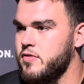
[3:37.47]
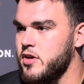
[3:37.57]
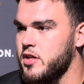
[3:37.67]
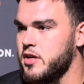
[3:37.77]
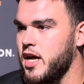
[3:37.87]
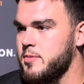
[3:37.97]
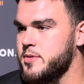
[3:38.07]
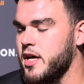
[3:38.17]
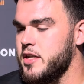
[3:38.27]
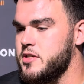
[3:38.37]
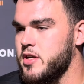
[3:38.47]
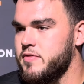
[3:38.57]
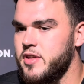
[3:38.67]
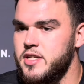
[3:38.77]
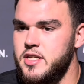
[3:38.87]
for another guy beside you. And I
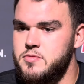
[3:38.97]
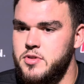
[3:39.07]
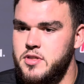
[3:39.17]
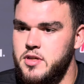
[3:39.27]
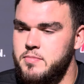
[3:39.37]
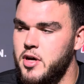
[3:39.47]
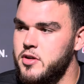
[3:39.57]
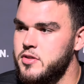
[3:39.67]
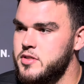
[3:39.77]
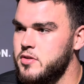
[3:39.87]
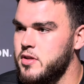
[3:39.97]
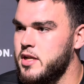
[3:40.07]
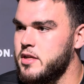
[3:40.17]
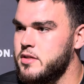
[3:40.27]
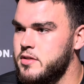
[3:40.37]
feel like that's what the motto of this
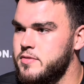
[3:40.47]
alignment is.